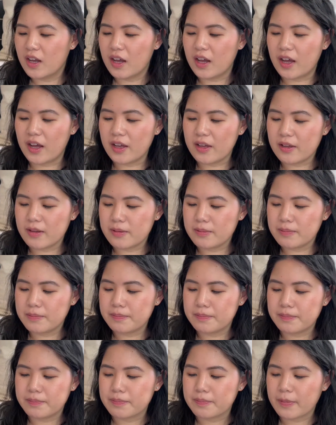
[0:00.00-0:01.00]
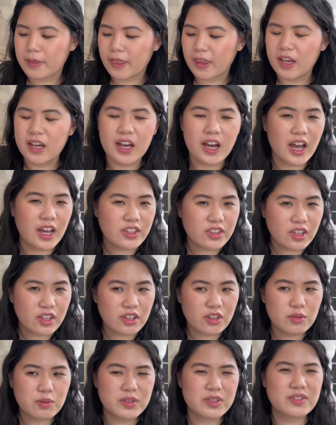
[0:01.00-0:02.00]
Um, I thought
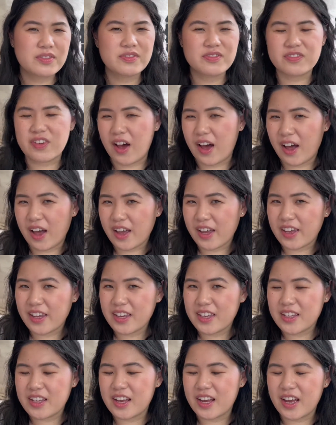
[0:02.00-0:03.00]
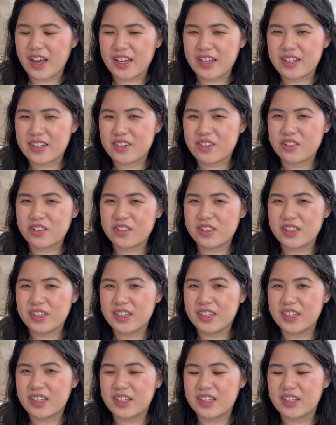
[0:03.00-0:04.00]
it was fine. I
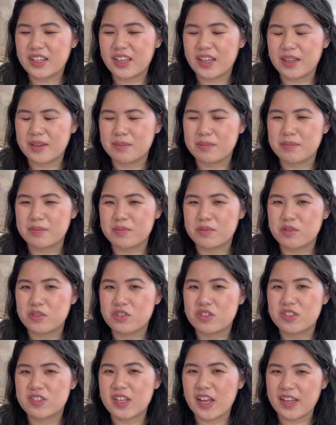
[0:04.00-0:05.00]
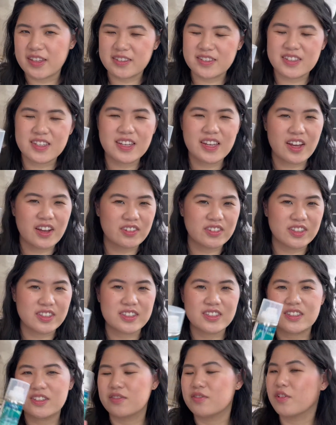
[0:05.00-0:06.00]
currently am testing out a
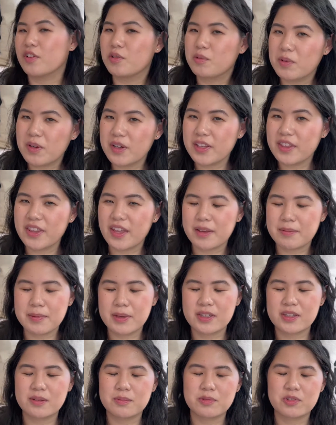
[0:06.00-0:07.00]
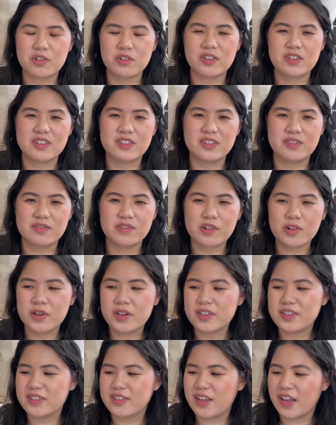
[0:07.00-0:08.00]
different one that I picked up during the
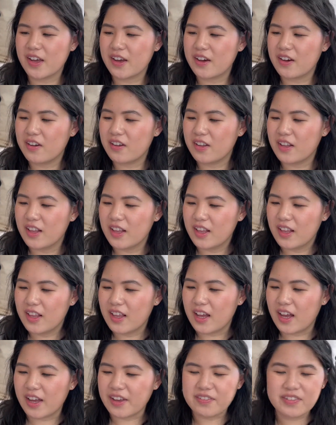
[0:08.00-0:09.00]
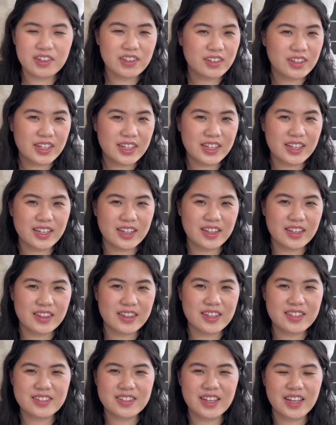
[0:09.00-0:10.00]
Sephora sale. I feel like
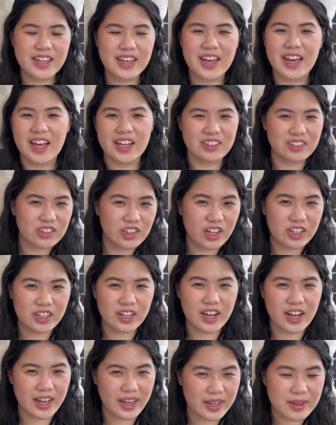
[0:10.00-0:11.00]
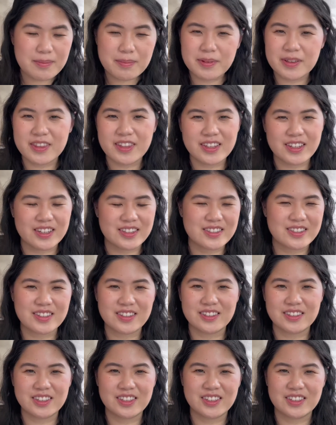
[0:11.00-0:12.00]
this like had a lot of hype and then it
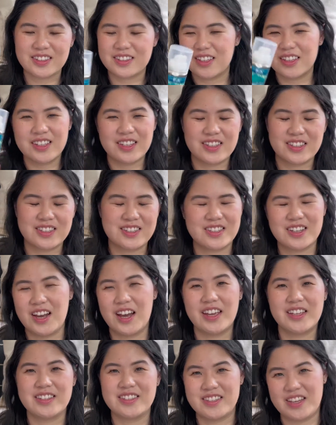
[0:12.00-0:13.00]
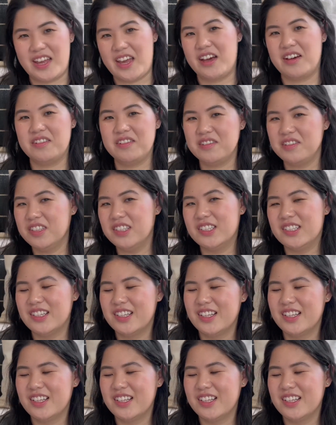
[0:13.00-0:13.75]
suddenly, then it died down.